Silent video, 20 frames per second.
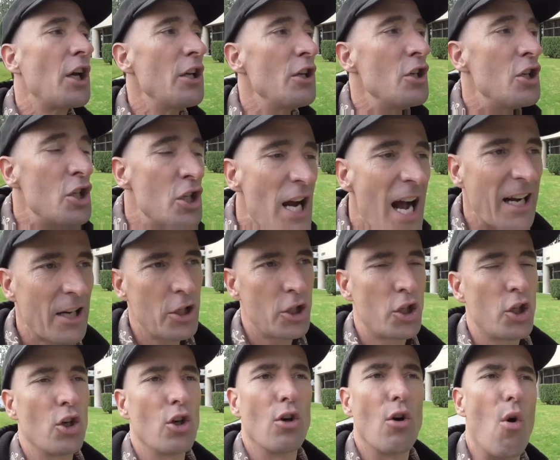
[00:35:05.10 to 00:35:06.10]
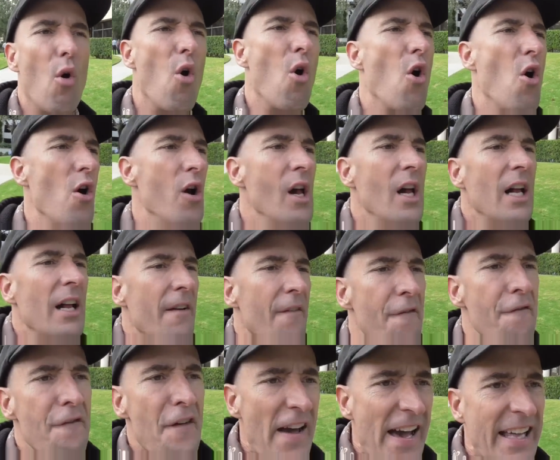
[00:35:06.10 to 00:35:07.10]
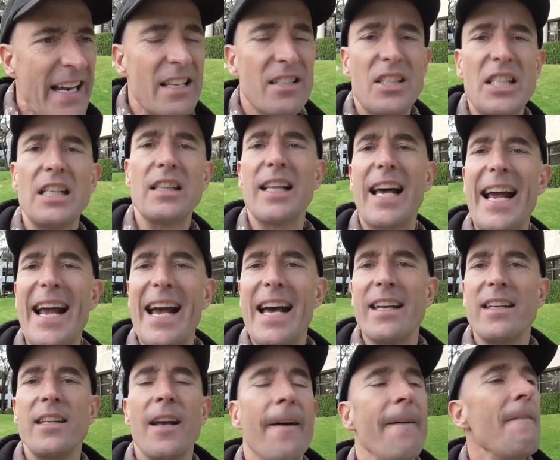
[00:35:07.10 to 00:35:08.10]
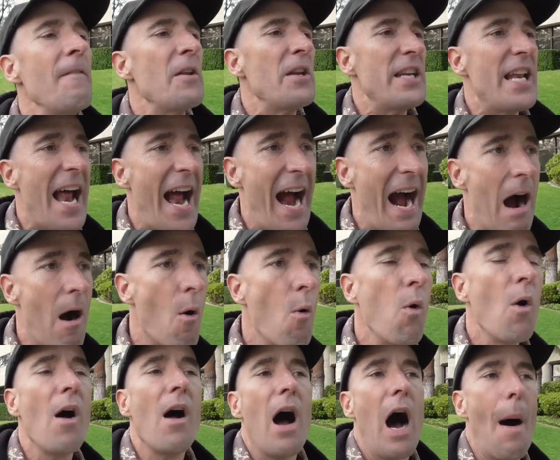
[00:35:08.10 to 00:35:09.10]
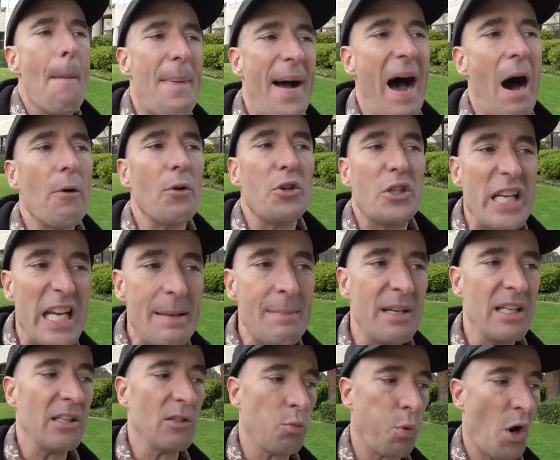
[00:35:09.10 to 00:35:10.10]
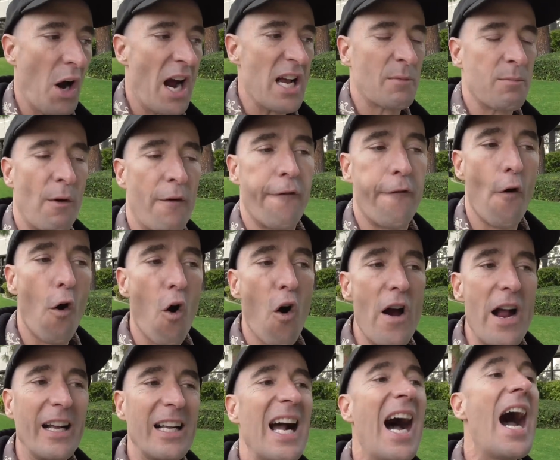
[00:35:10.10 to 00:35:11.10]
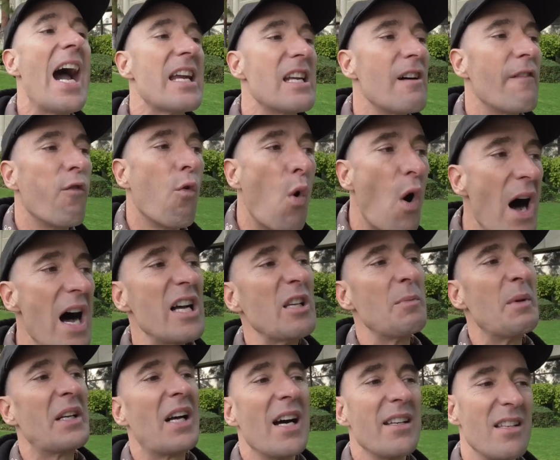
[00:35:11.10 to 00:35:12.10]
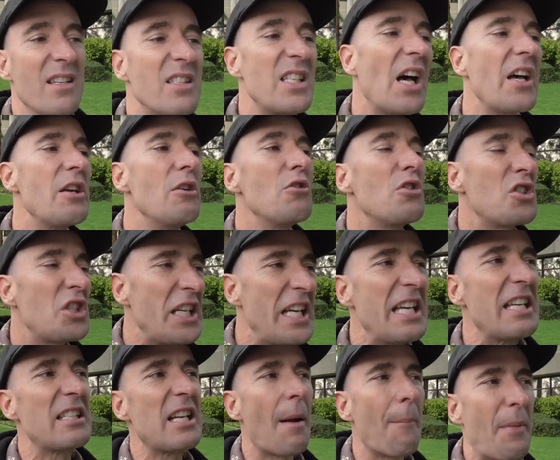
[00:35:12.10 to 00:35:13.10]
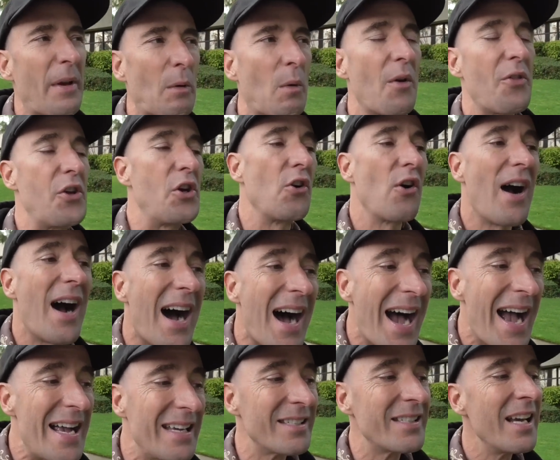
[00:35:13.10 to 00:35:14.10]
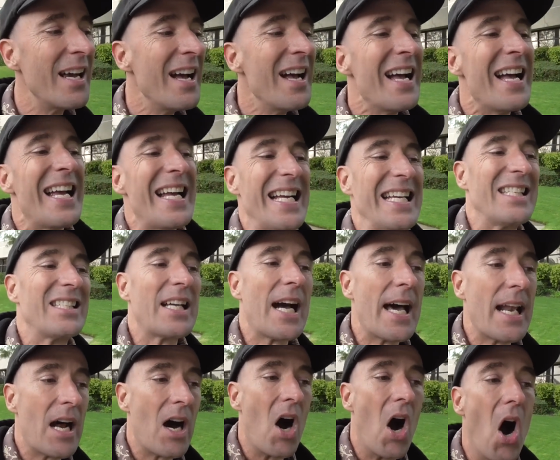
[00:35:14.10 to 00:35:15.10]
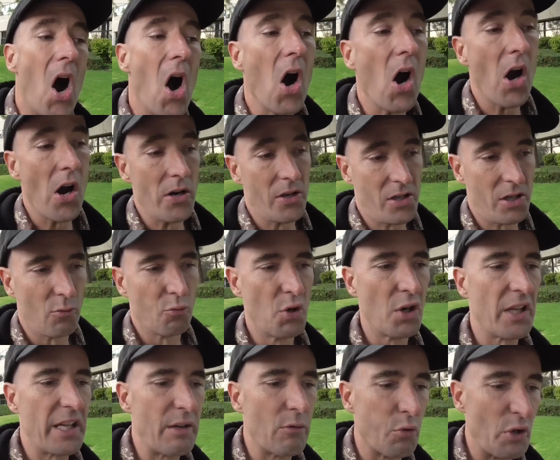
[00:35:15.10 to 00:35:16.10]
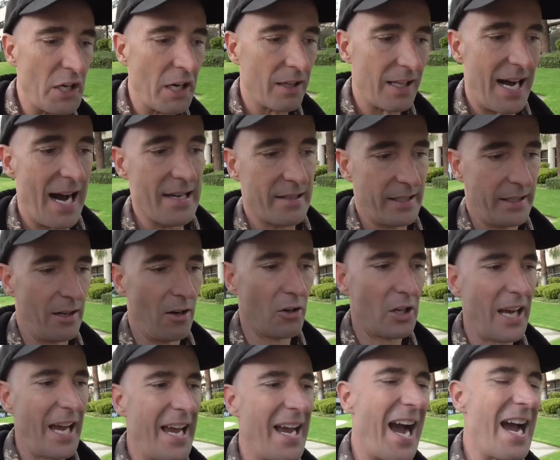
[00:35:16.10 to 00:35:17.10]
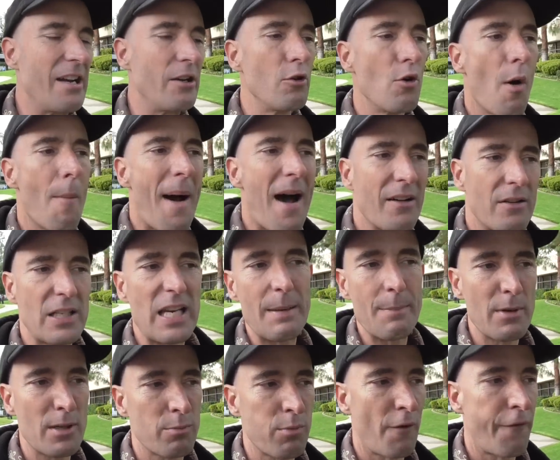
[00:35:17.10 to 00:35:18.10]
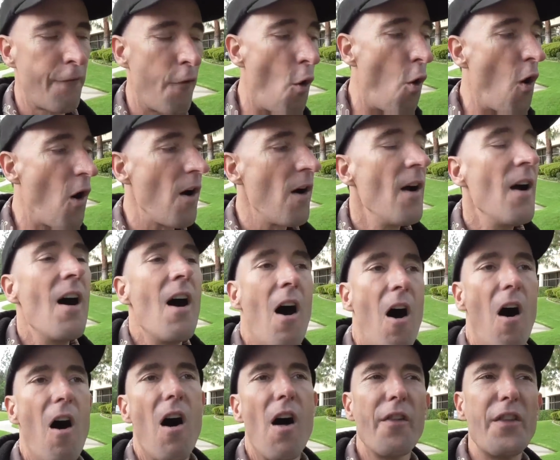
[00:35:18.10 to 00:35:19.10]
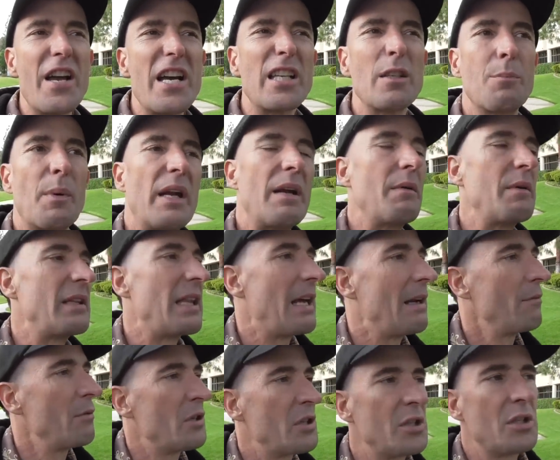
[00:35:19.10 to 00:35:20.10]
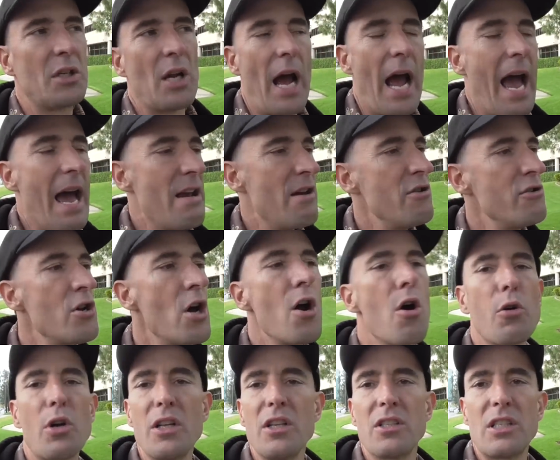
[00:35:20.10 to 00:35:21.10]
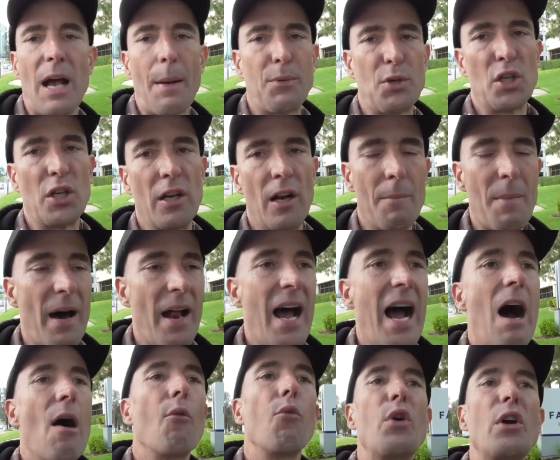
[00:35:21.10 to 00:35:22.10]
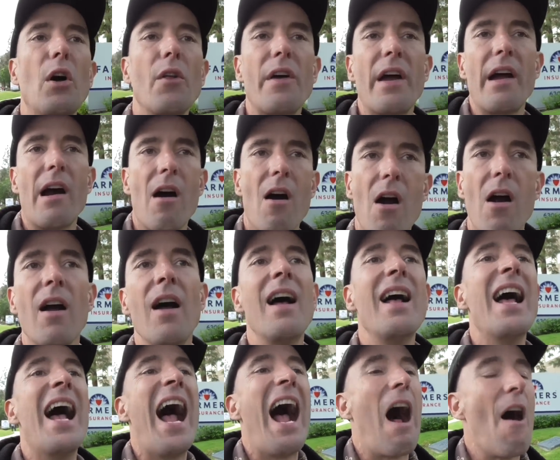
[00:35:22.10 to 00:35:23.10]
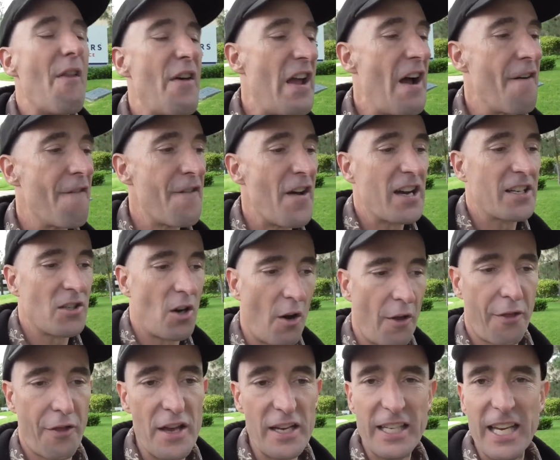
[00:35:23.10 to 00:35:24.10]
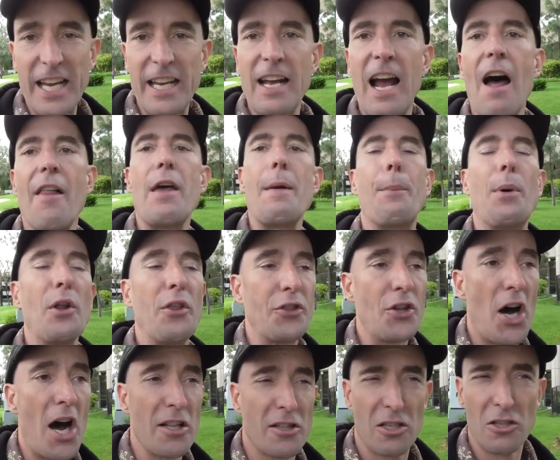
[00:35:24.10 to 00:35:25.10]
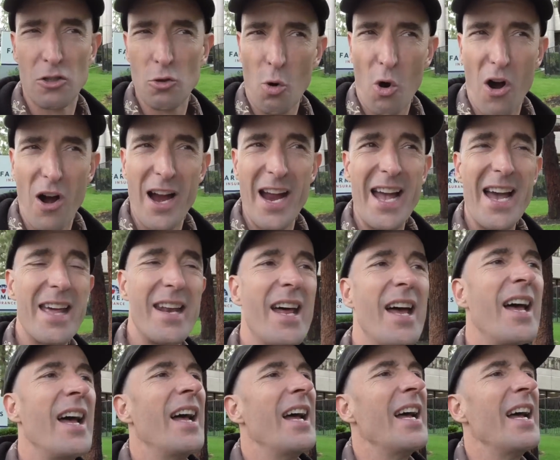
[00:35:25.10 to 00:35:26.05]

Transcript: conjecture or fantasy land now about demons, whereas before it kind of was, because until you see something with your eyes, it's kind of hard to really realize it, okay? I knew about demons before all this, but they just had no conception about how real they are, how they affect our thinking, how they put thoughts into our head.